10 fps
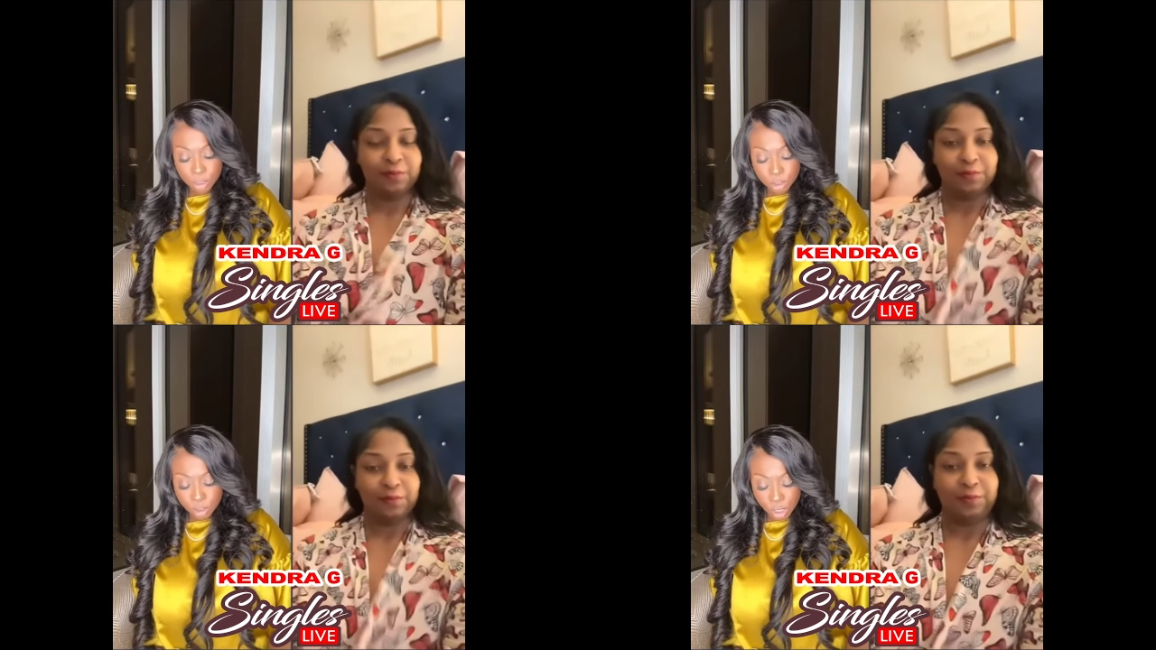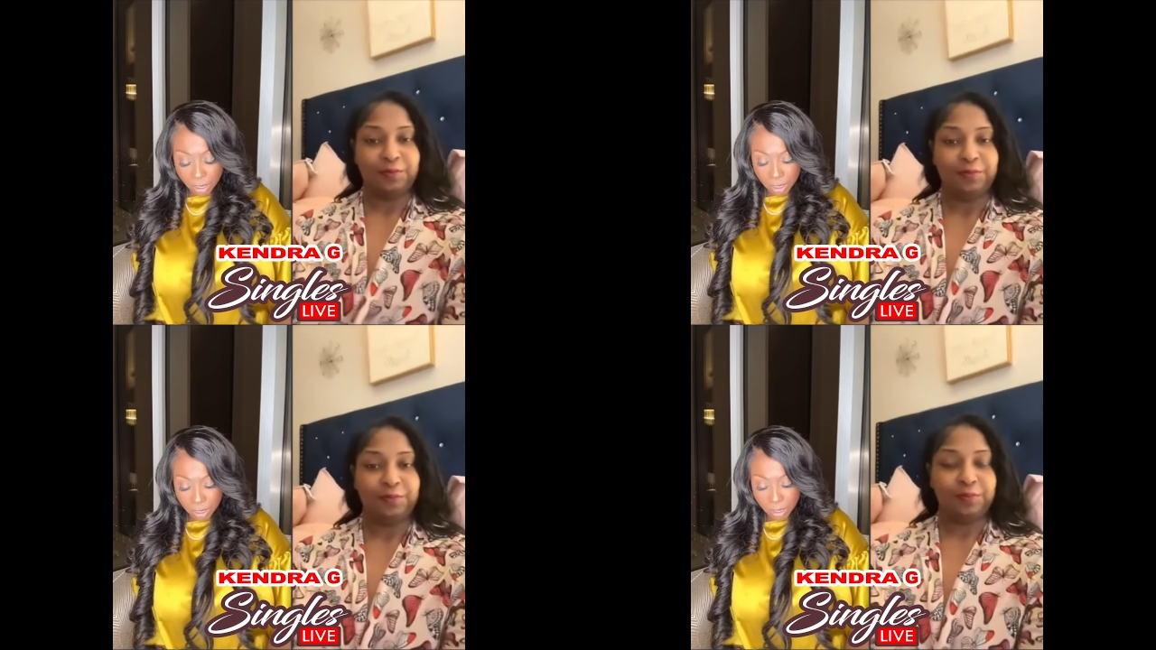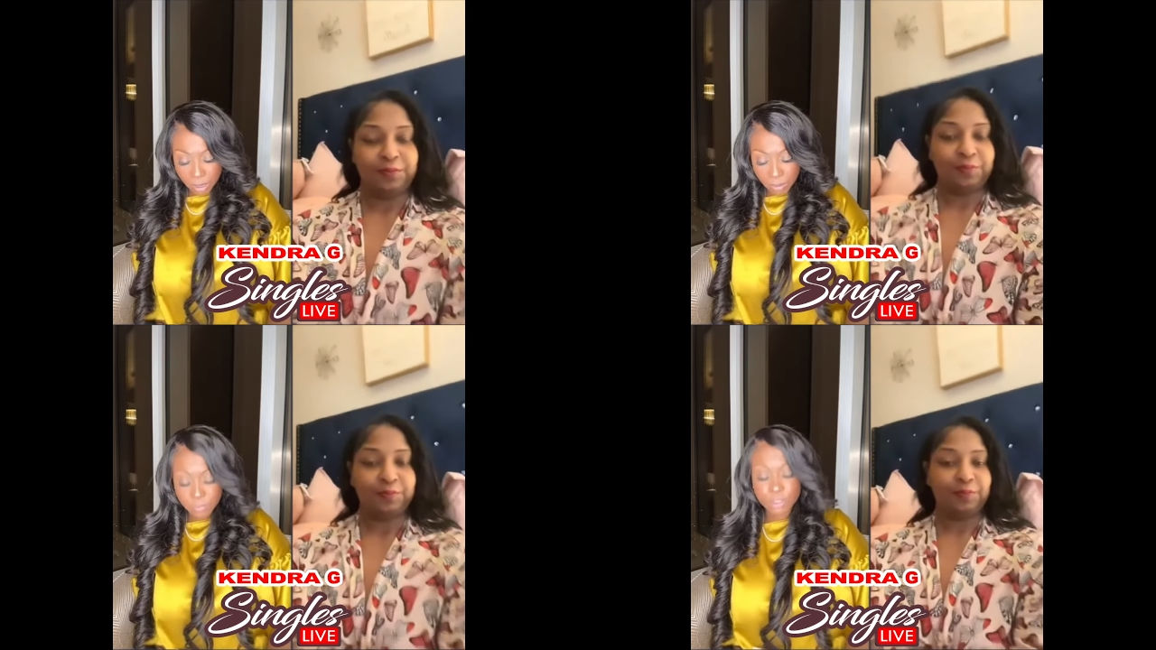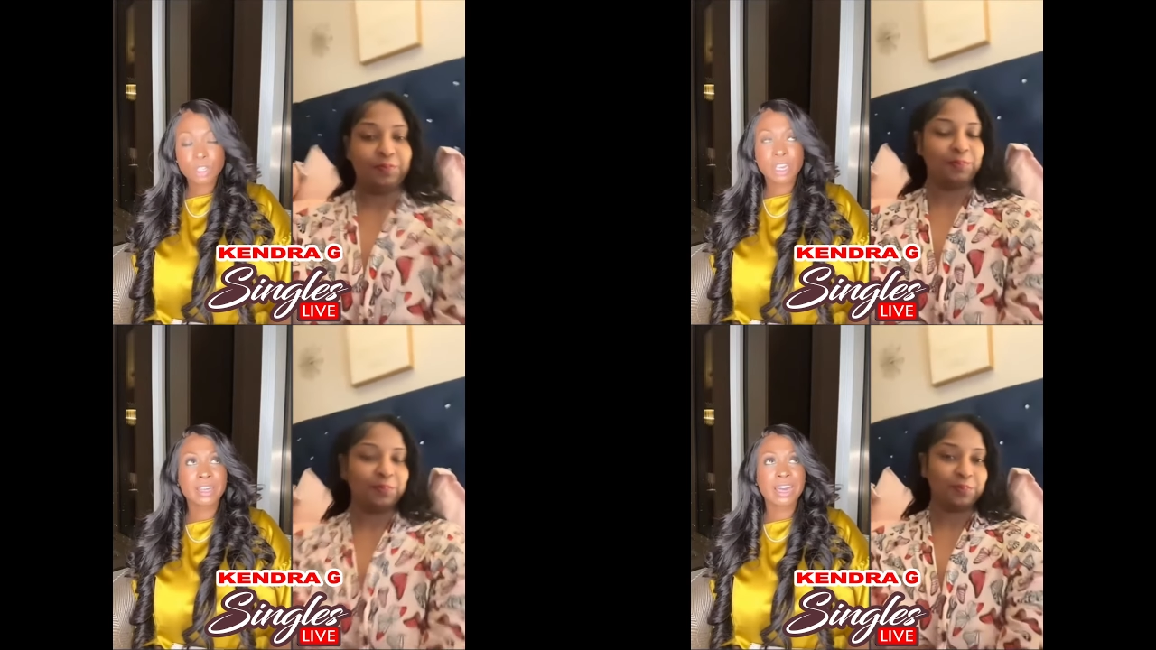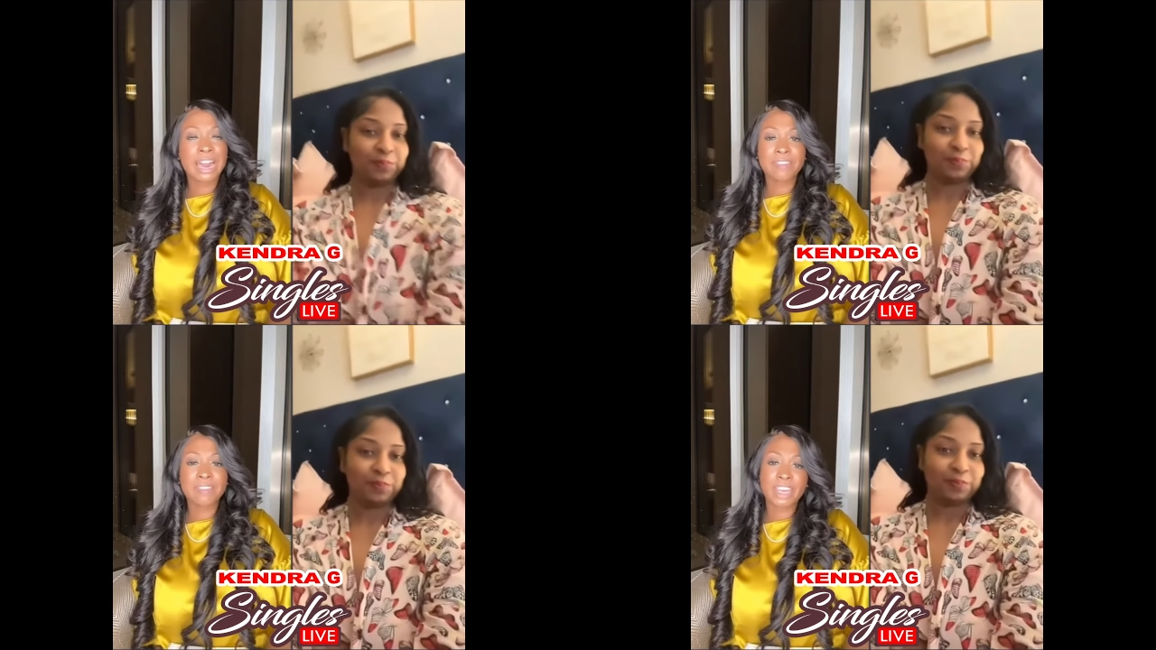Speaker 1: Can the guy
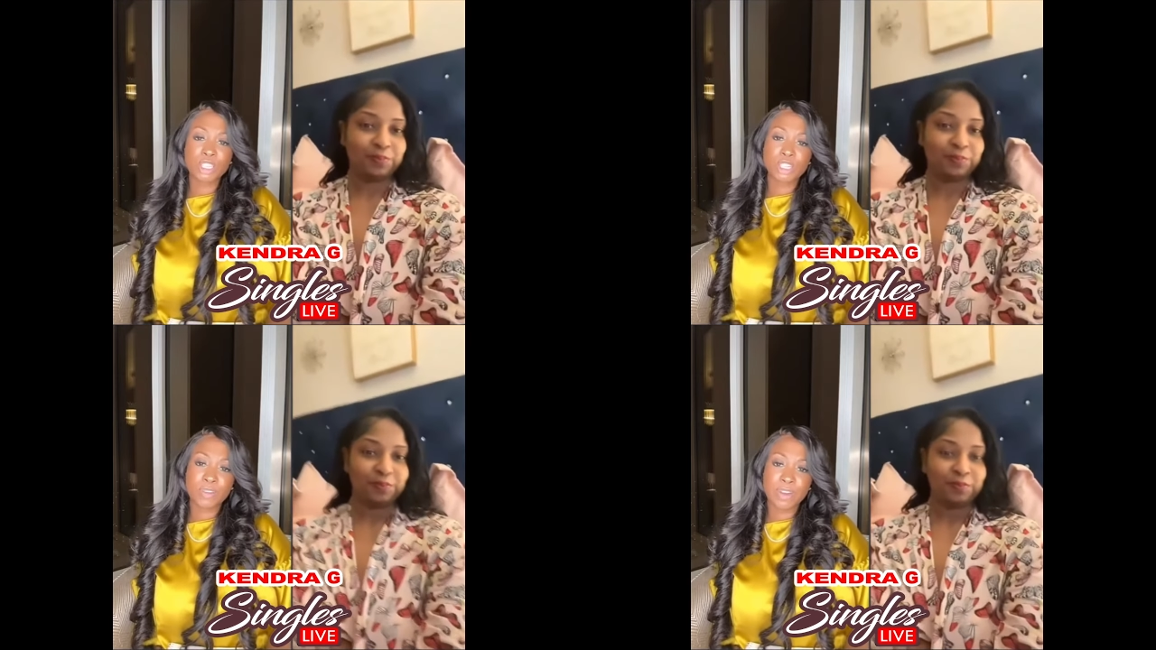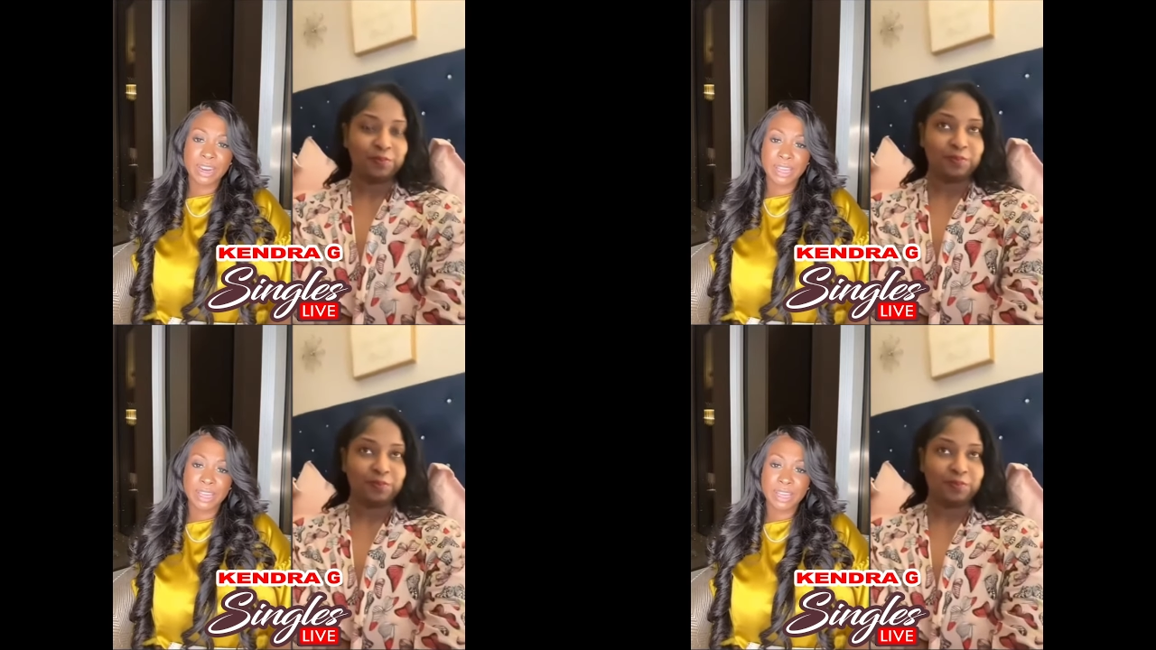have kids already?